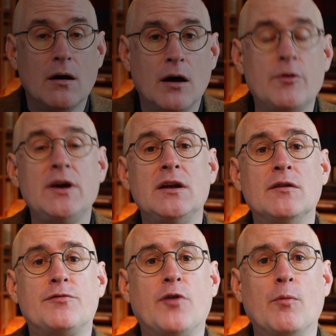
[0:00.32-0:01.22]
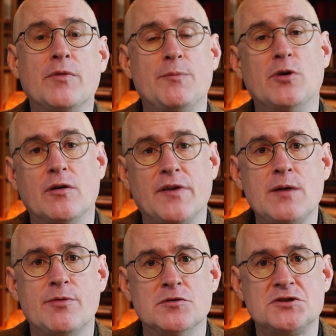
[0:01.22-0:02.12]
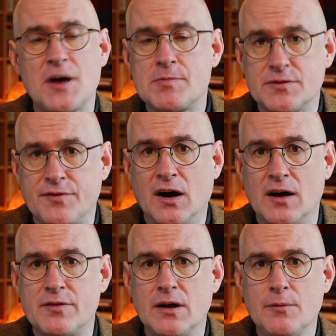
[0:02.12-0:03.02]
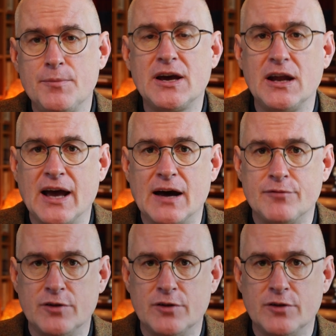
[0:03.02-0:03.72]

A reading from the book of Hebrews chapter 5, beginning at